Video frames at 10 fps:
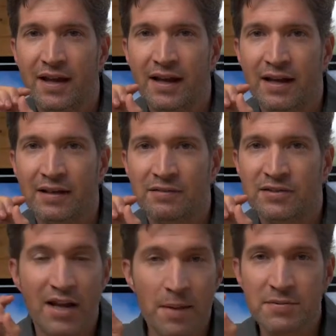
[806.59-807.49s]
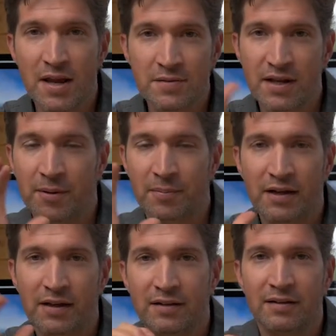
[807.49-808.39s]
And I snap, snap, snap, and
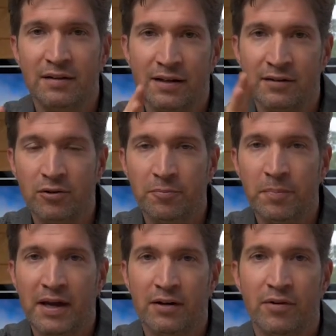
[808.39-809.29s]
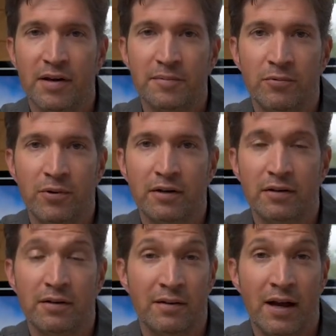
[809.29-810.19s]
I got like a little panorama
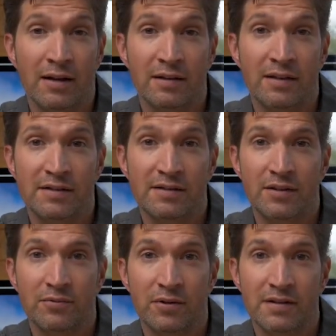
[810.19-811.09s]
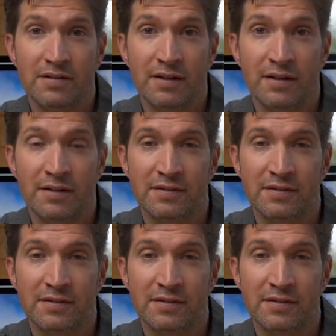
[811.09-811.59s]
where I got these sun rays in.